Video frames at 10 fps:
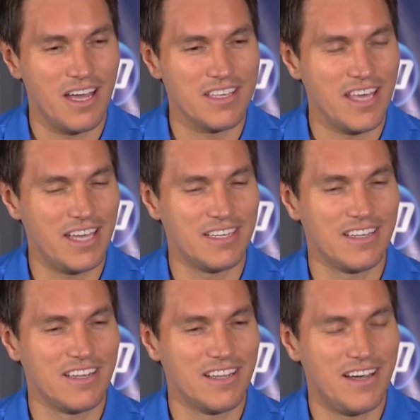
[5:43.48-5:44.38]
Yet,
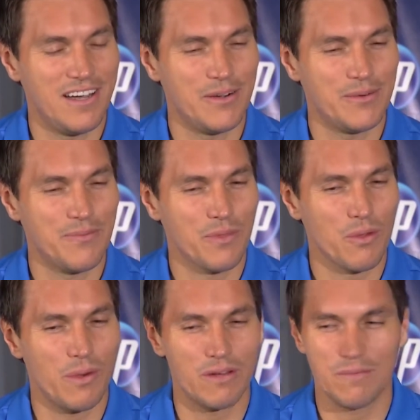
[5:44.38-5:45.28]

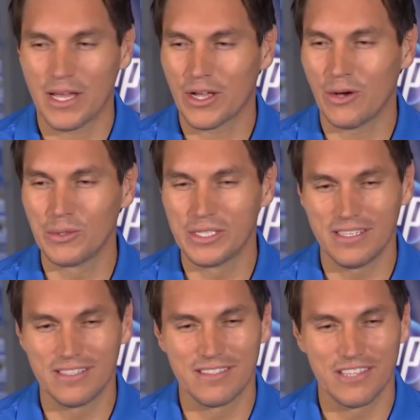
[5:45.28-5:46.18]
one of my
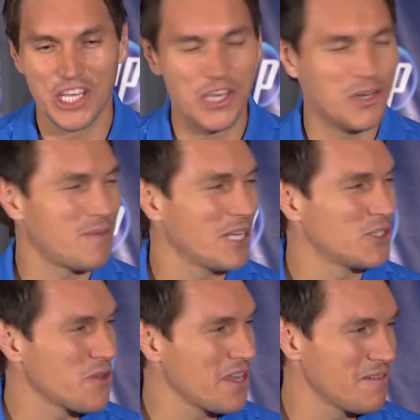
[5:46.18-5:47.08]
coaches killed my
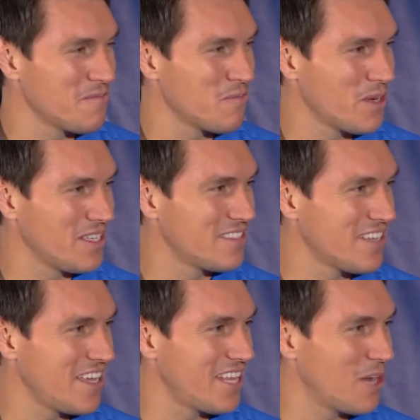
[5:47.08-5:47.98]
dream when he
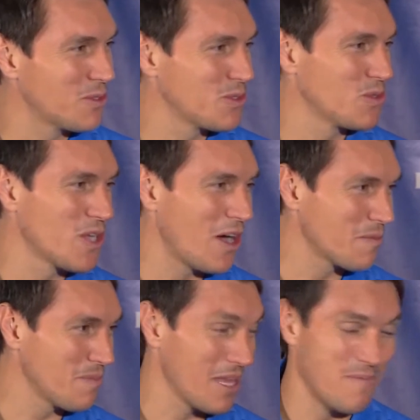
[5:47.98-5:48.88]
said that I was too tall to
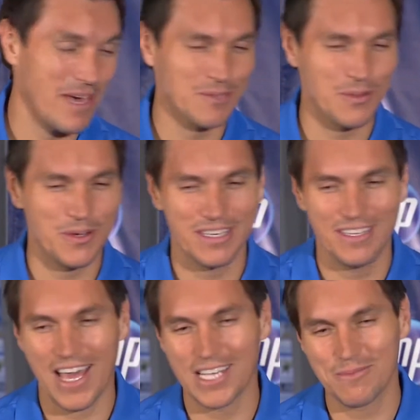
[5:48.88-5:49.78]
play baseball, and
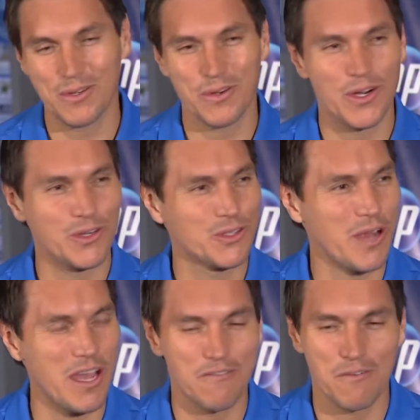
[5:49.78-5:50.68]
he asked me to go
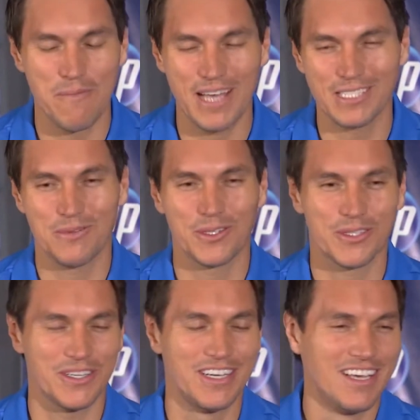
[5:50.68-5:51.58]
try out for basketball.
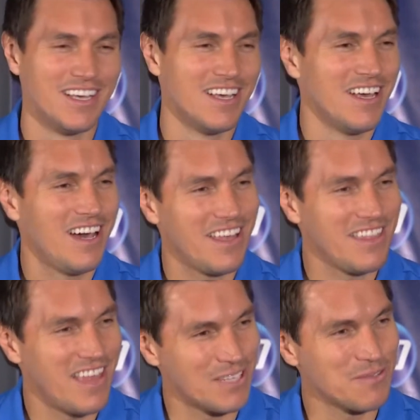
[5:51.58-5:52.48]
So
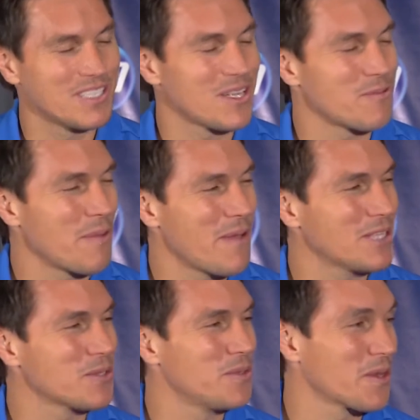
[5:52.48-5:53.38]
that's when I started my
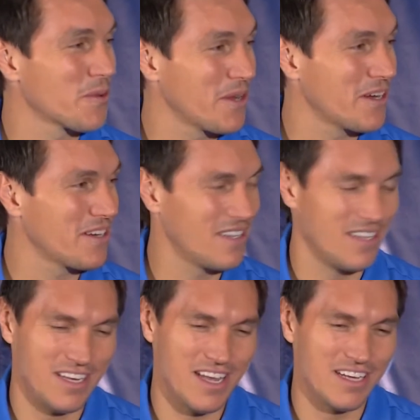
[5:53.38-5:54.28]
basketball career,
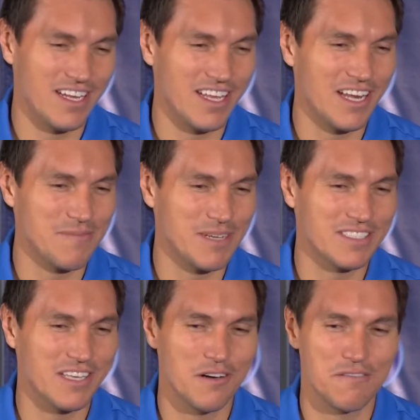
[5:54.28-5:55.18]
and I dedicated
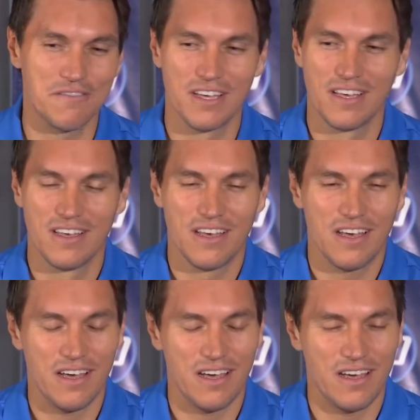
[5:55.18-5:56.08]
myself
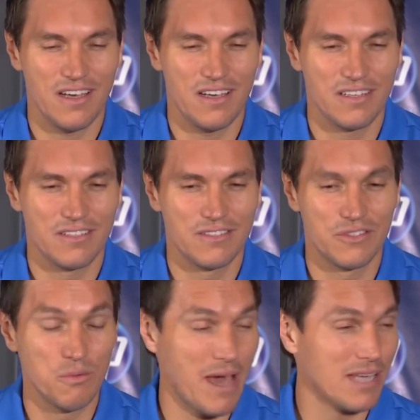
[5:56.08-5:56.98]
to
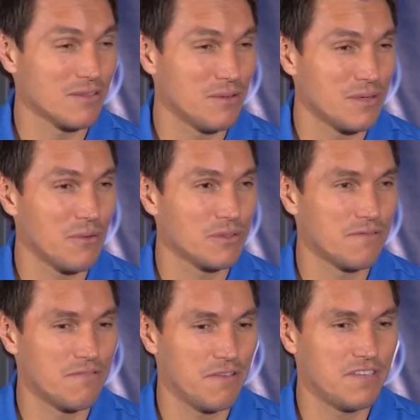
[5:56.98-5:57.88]
basketball. When I was
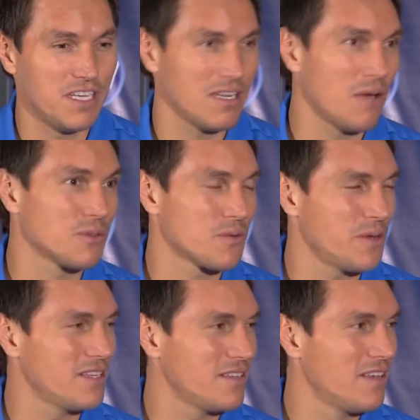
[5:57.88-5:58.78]
15, I was
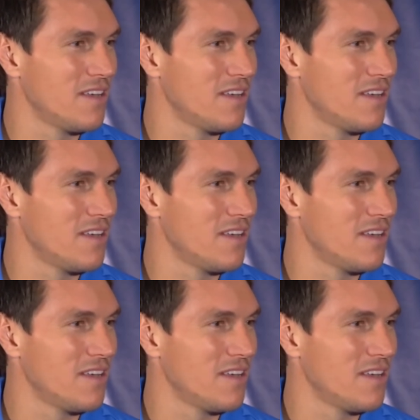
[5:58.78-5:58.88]
already